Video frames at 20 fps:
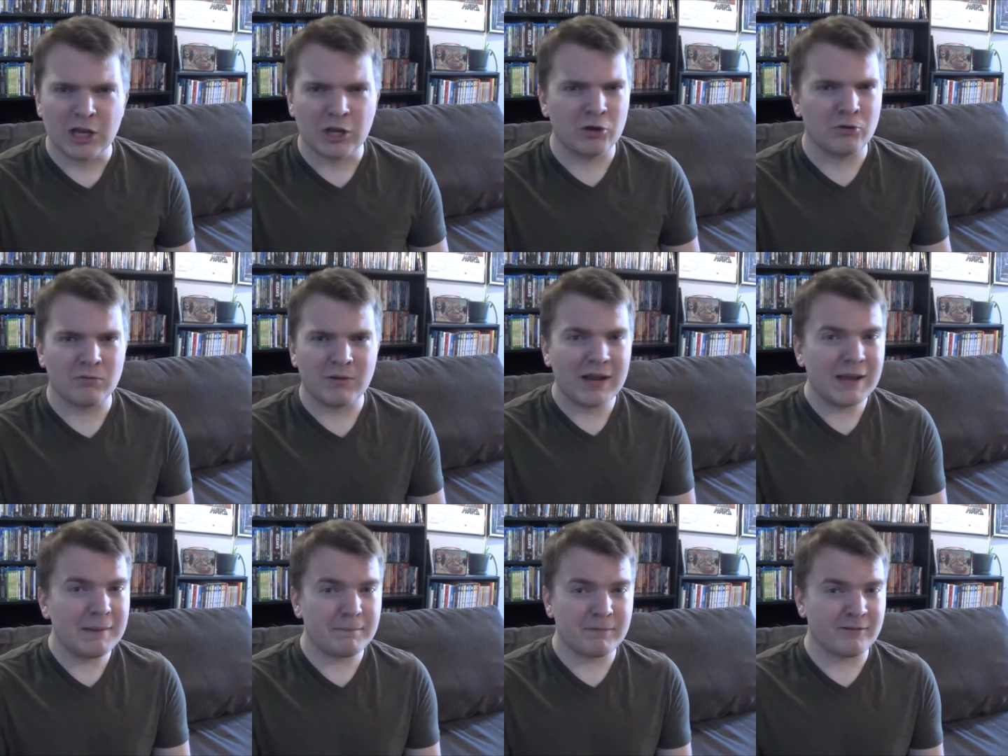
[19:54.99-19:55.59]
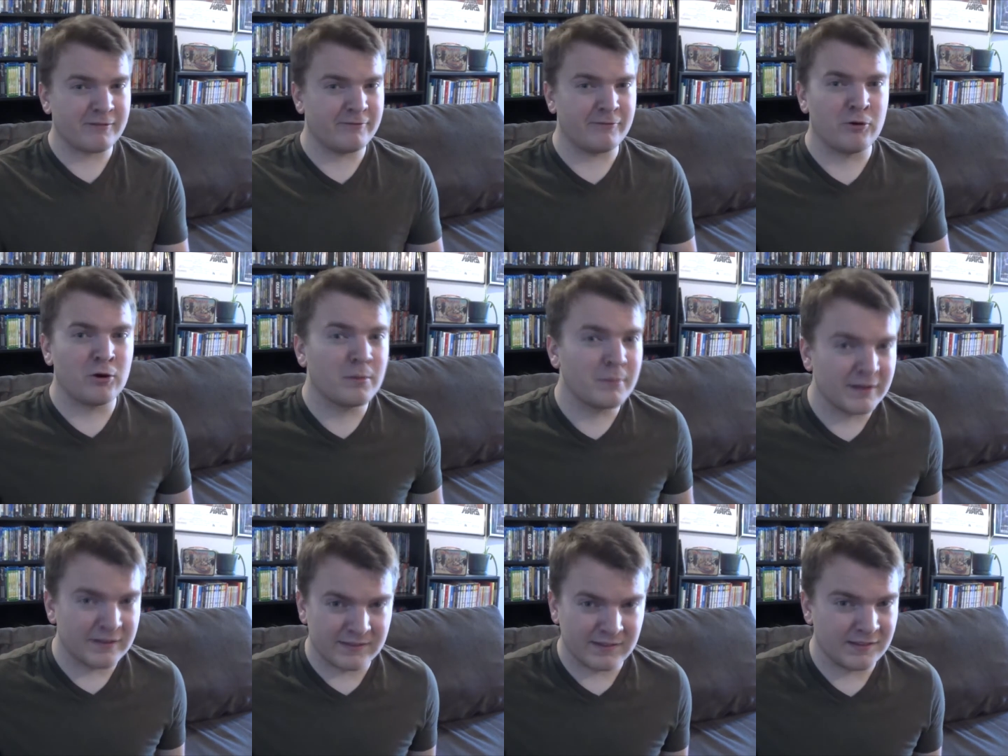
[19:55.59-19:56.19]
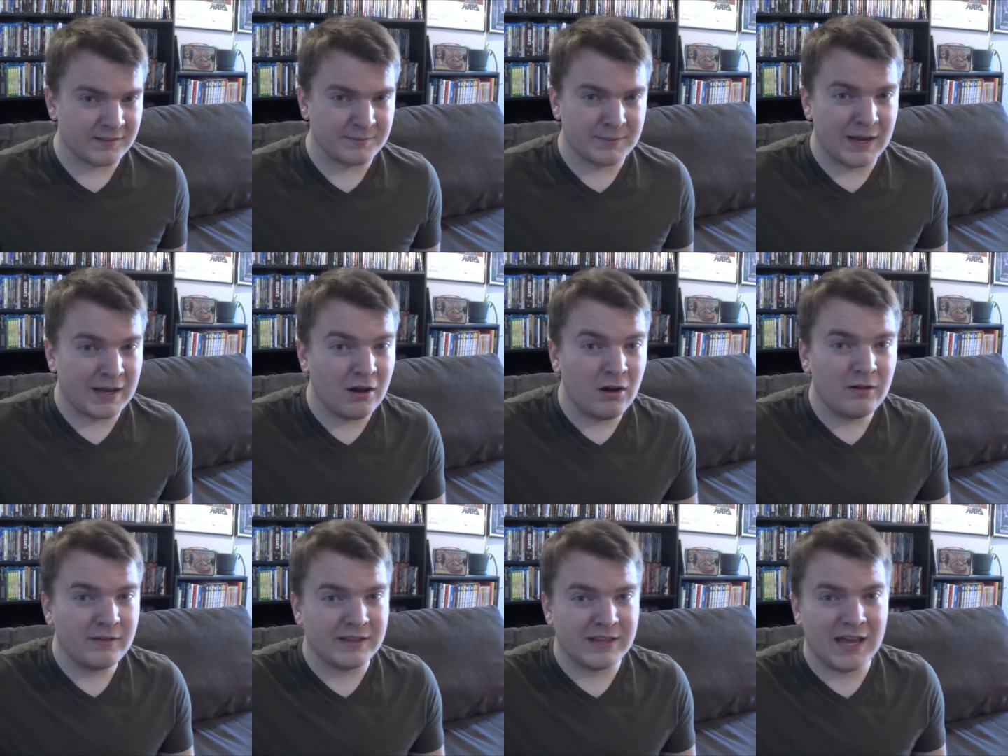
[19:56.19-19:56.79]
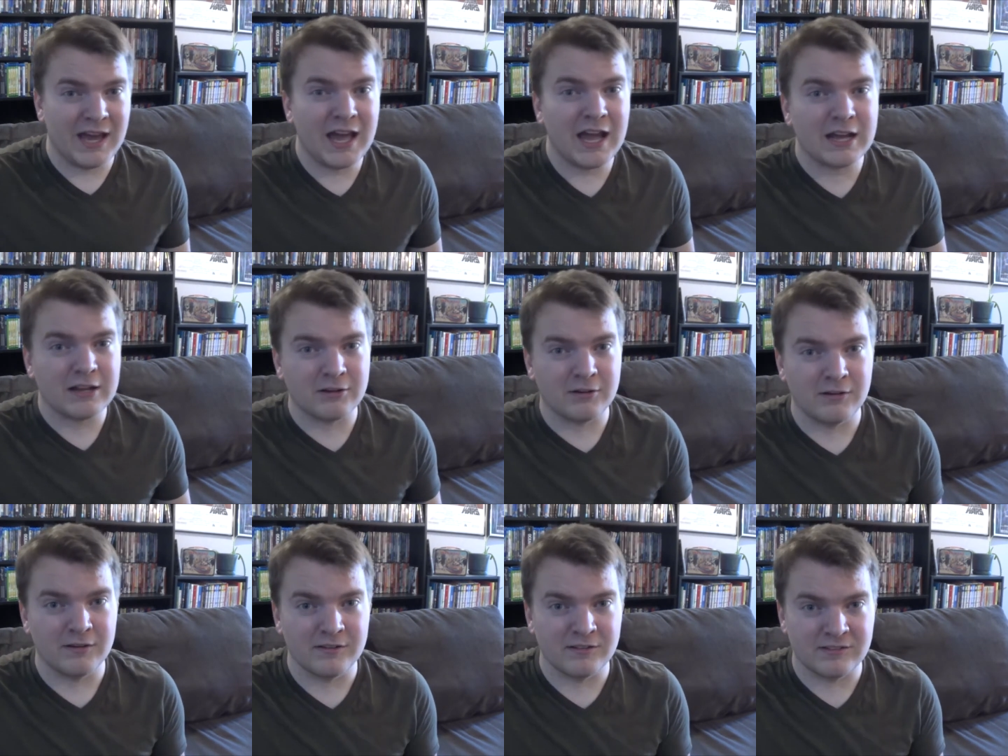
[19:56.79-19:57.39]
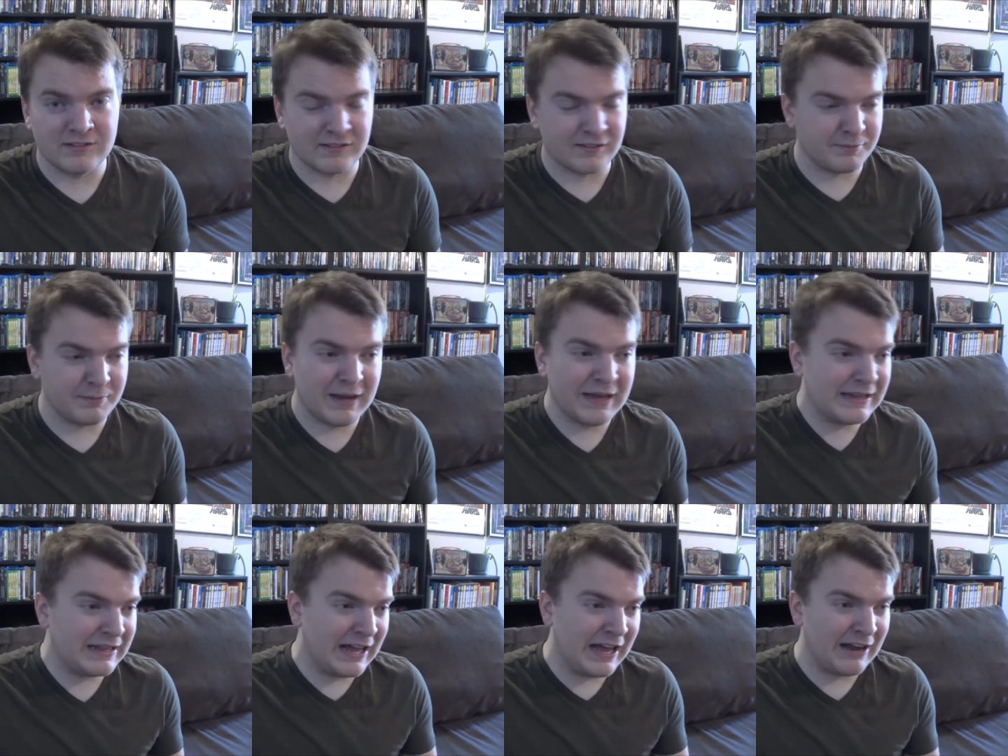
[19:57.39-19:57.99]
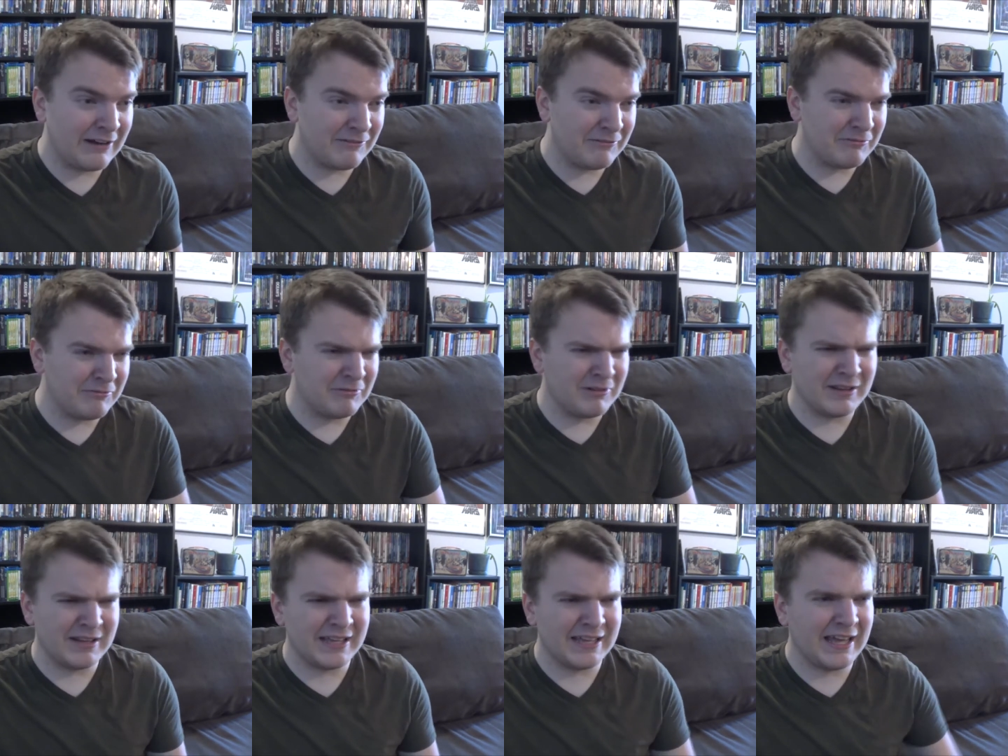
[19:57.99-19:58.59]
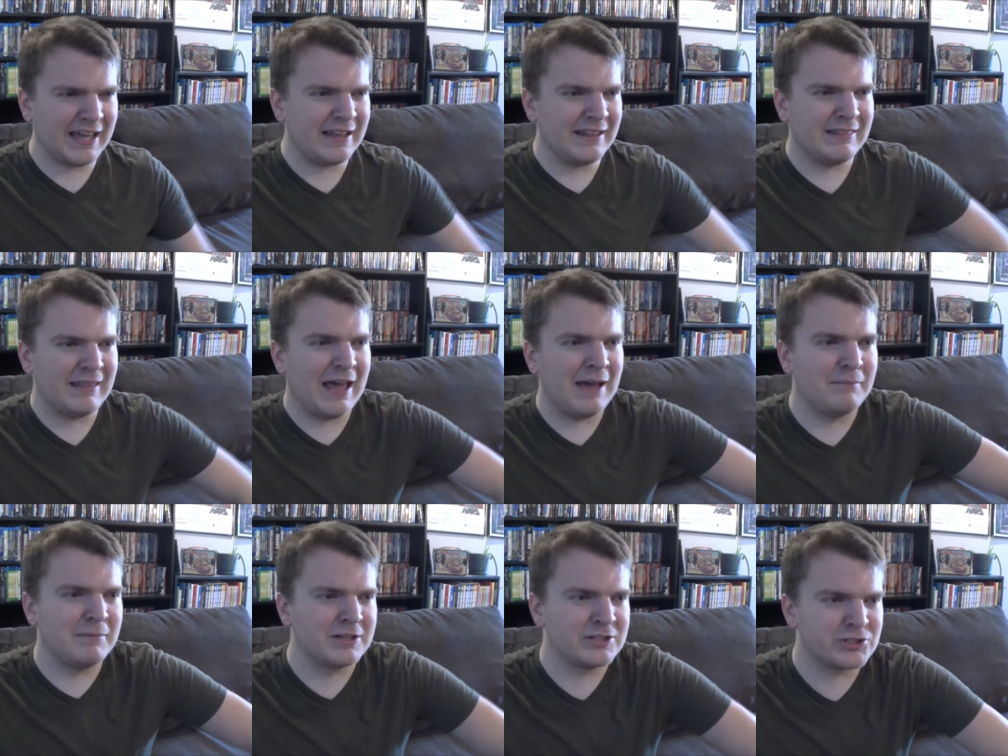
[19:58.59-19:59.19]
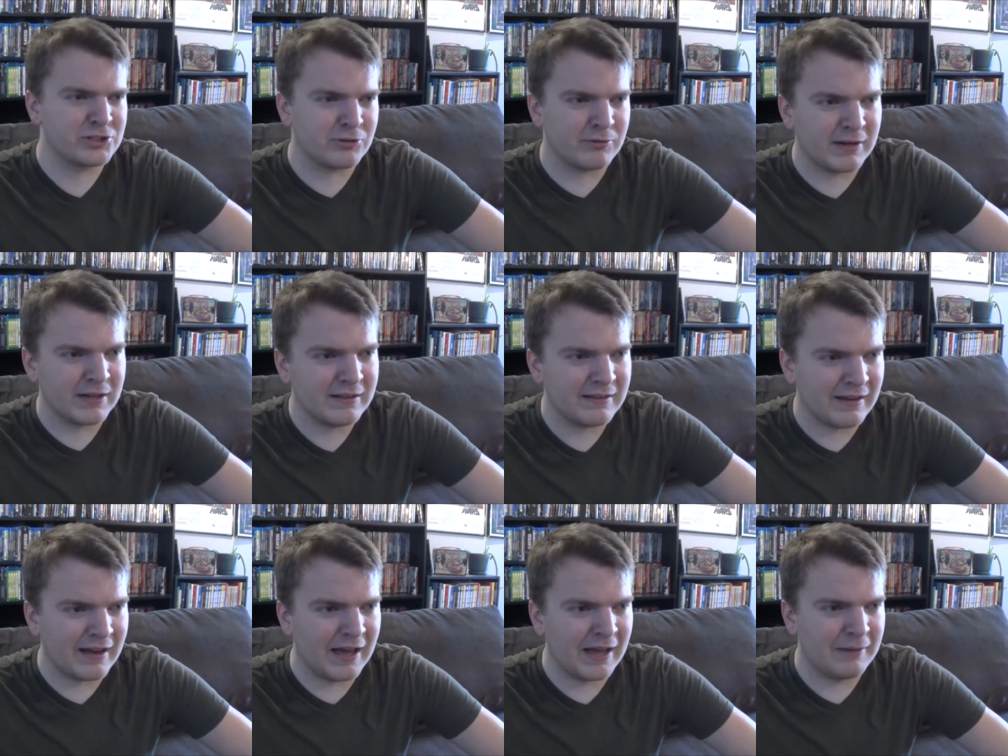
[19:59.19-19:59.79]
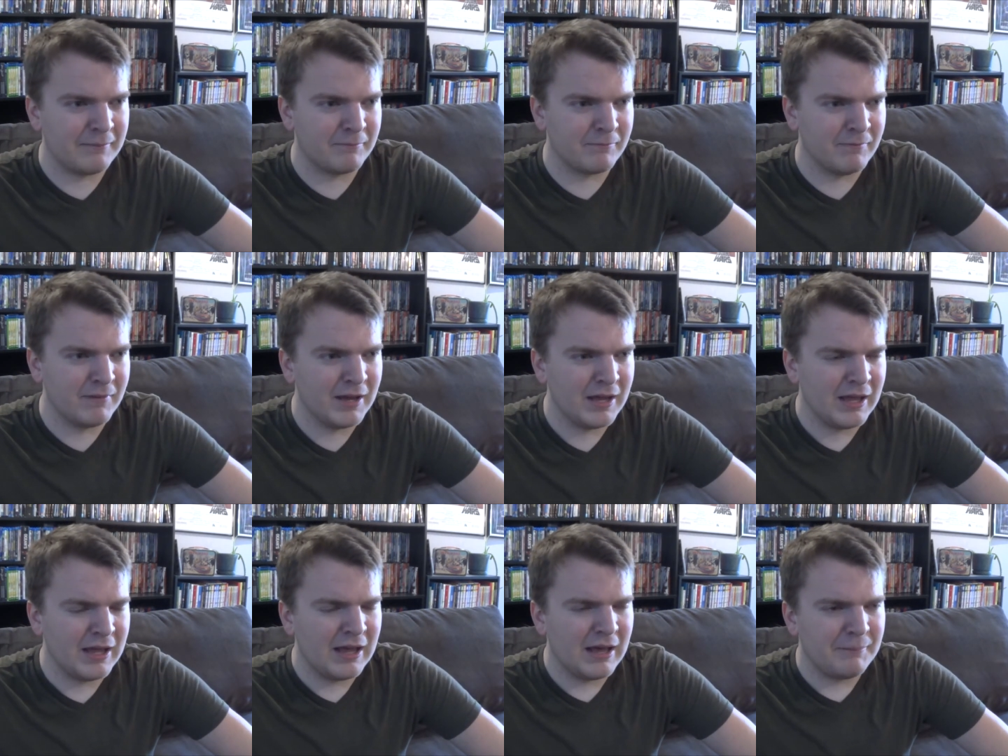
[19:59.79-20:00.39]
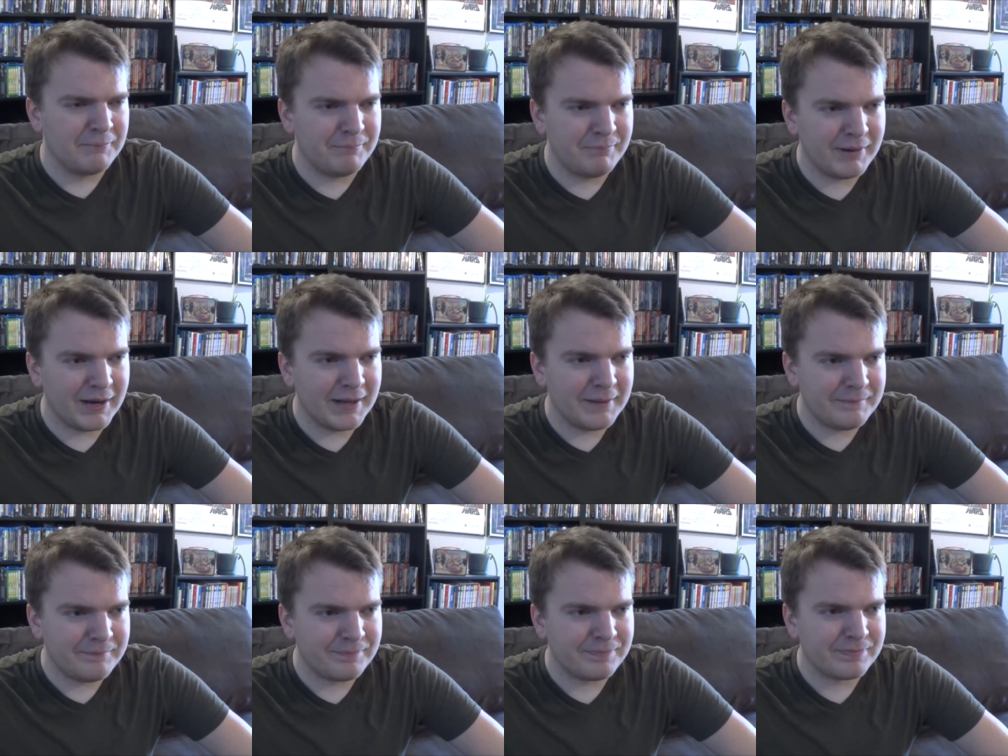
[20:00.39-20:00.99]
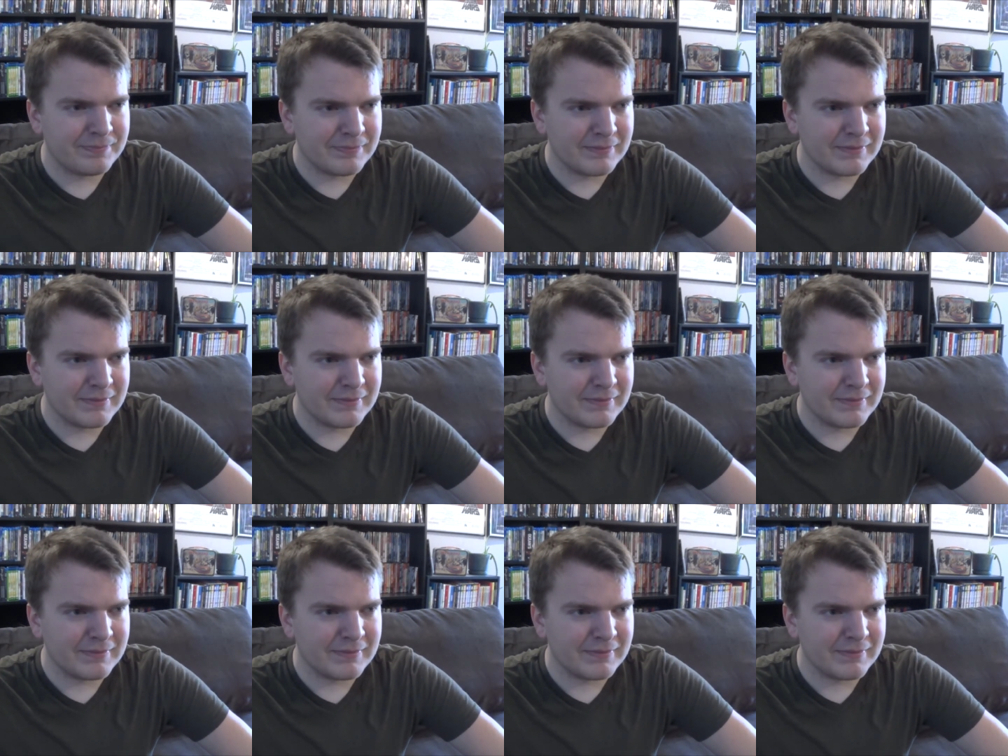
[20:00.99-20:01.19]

Great performances by all the actors, despite not really getting that much screen time. But